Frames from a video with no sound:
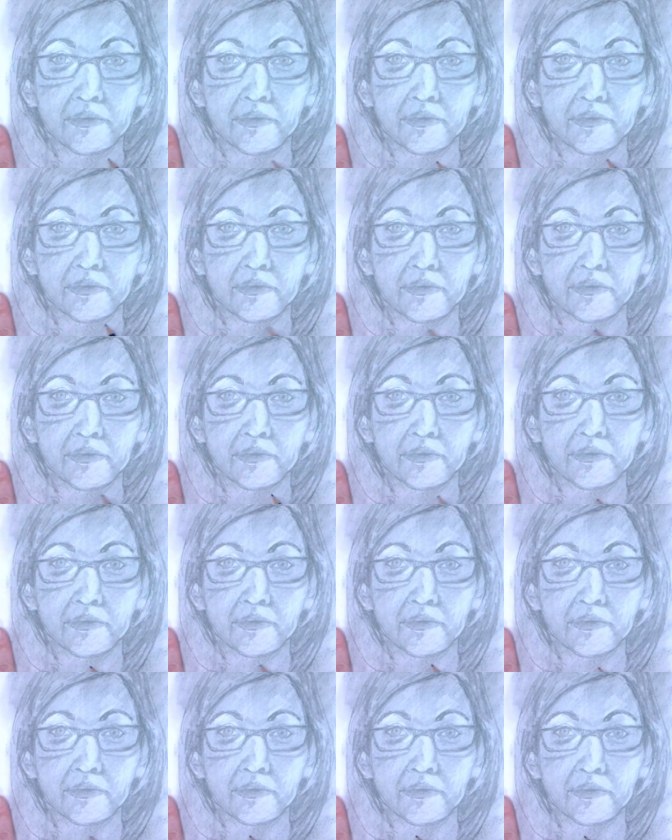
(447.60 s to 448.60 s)
you will
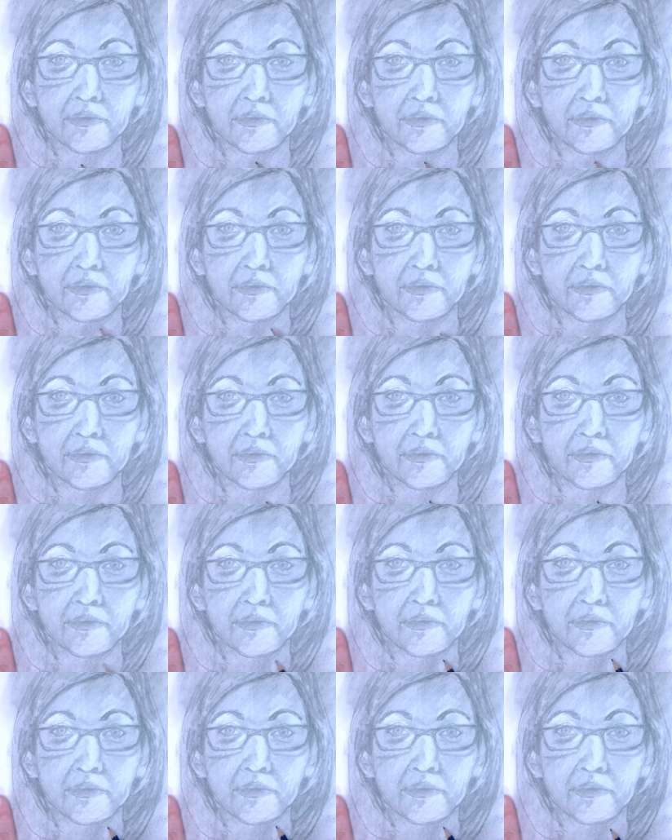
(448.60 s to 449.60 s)
have a little bit of
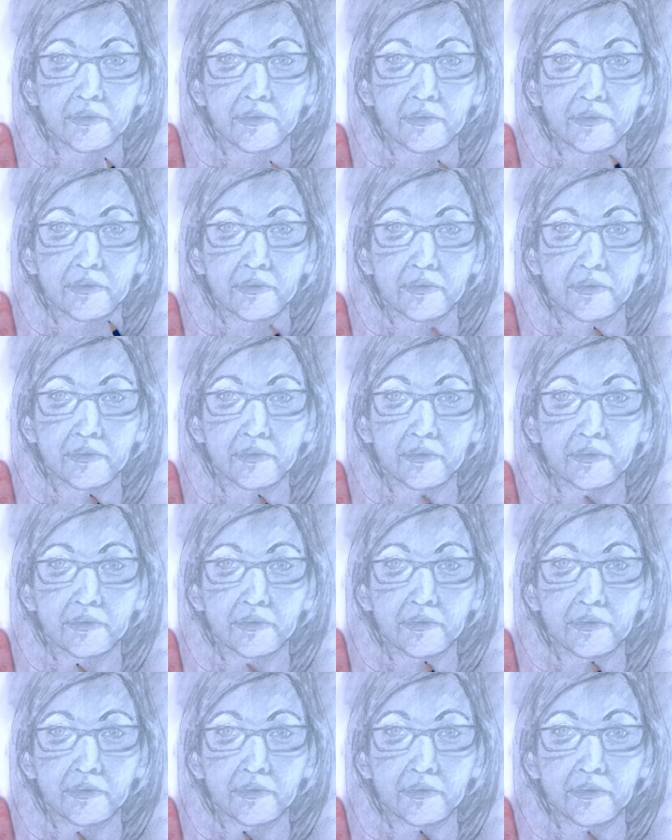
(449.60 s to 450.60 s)
shadow
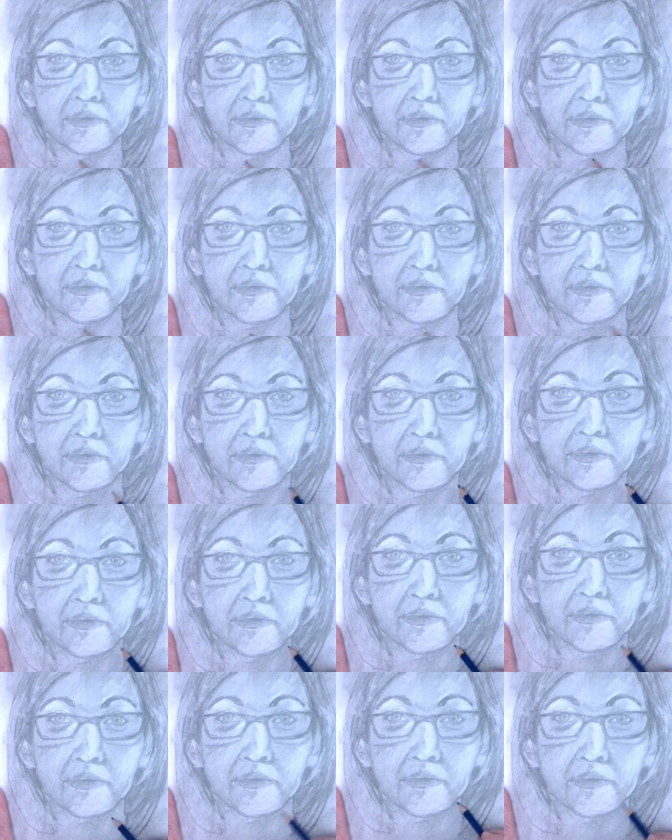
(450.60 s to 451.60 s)

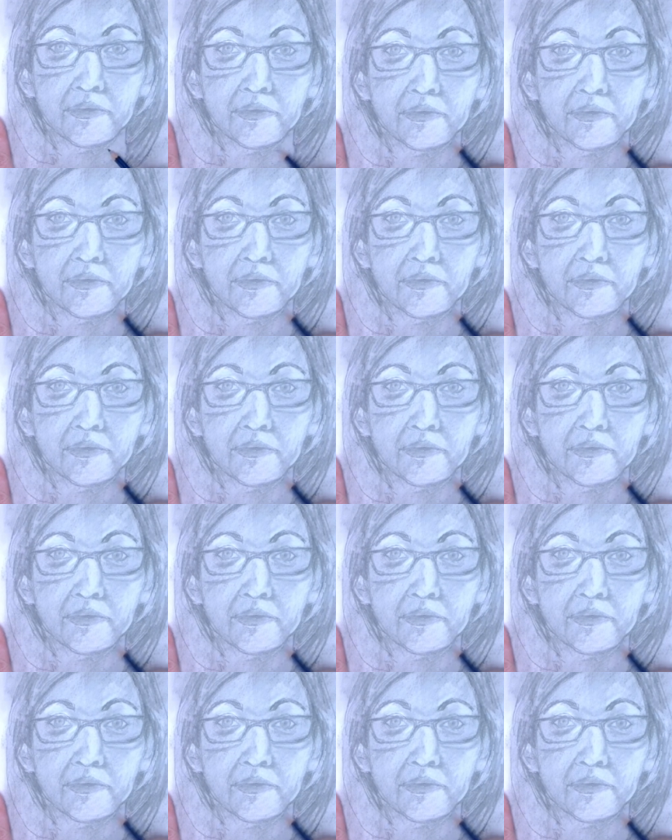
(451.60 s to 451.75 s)
kind of